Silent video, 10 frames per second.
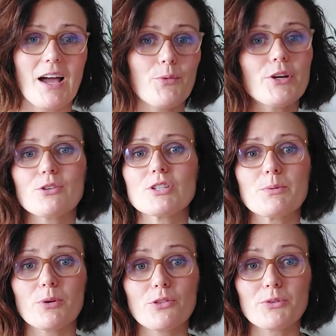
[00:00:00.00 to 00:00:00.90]
we usually
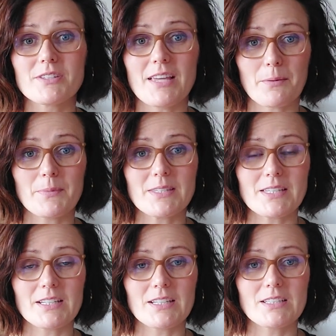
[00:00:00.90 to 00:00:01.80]
put 3
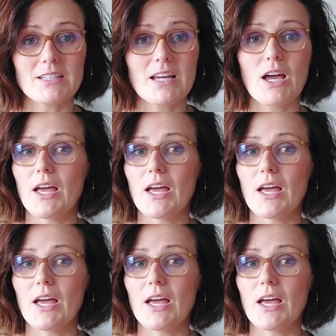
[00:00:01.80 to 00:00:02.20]
segments in it.